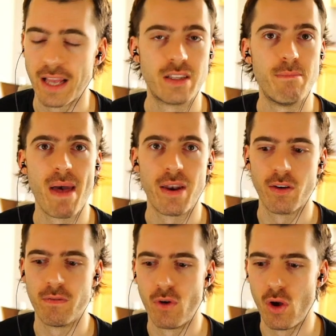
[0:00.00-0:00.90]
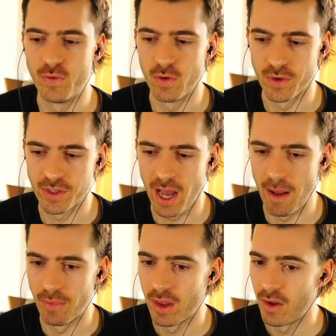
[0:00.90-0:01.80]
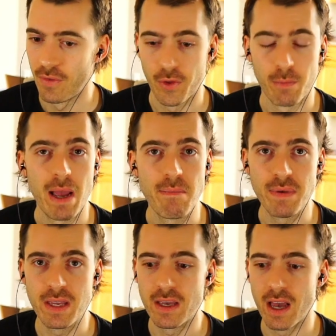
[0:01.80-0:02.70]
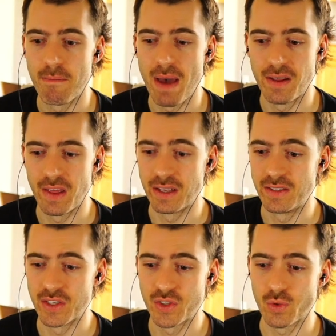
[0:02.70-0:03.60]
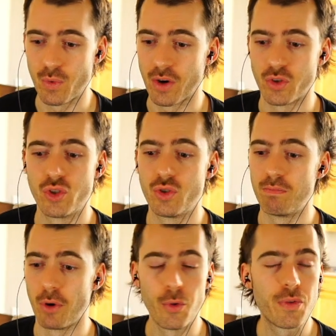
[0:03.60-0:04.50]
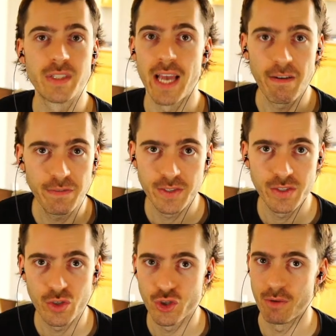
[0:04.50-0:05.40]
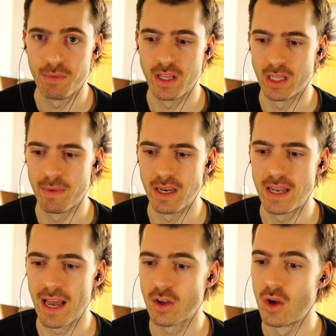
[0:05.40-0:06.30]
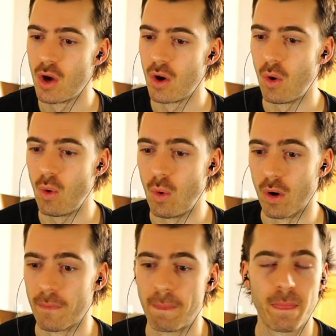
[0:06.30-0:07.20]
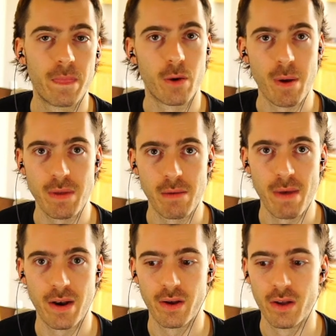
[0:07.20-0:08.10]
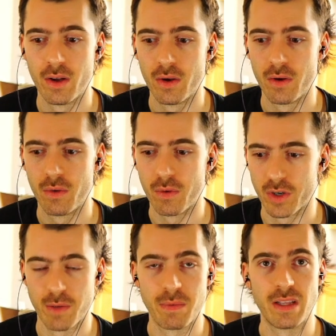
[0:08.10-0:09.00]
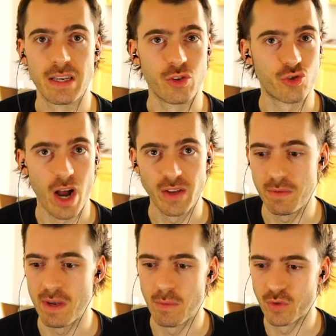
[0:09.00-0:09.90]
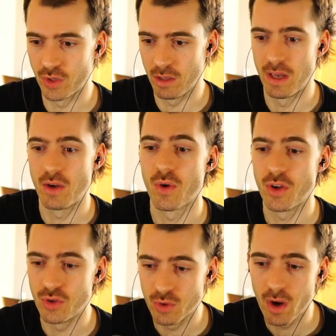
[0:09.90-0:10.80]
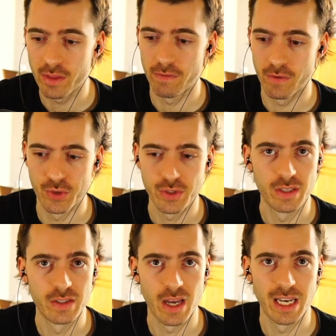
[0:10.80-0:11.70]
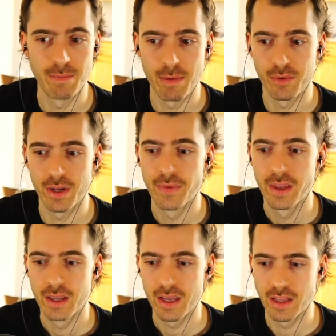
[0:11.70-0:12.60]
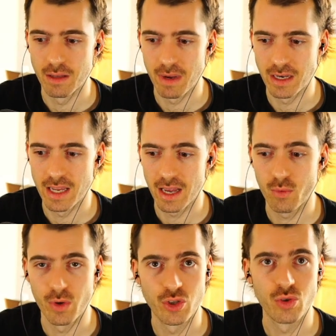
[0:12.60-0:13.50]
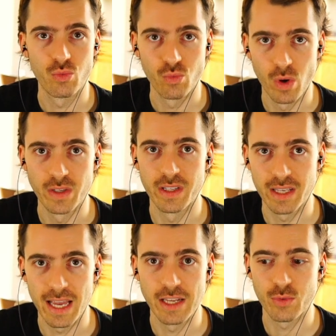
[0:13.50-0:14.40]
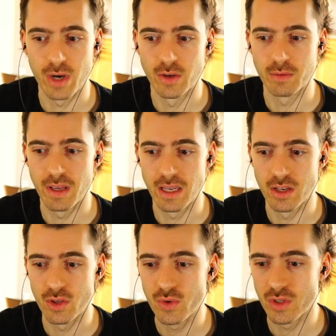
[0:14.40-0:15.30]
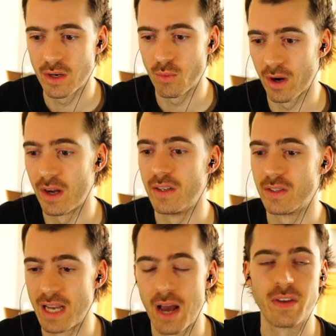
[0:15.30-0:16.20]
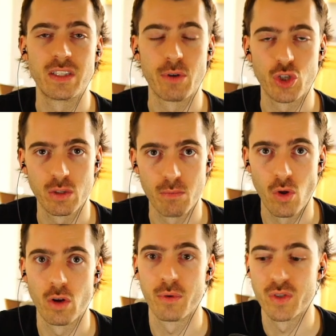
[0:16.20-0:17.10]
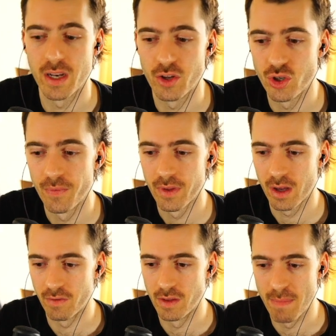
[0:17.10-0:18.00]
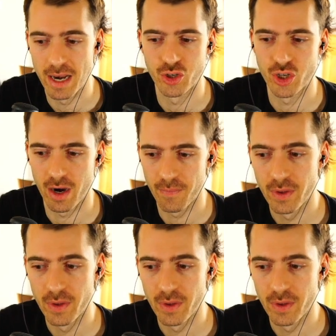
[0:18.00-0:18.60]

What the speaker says: the meta evolves over time. There might be a meta that exists where both Tefs should be in the main deck, or there might be a meta where something like Eldrazi becomes really big, where you do want the first Consigned to Memory in the main deck, which was the case when I was playing in Houston, whereas now that's a much smaller percentage of the meta share.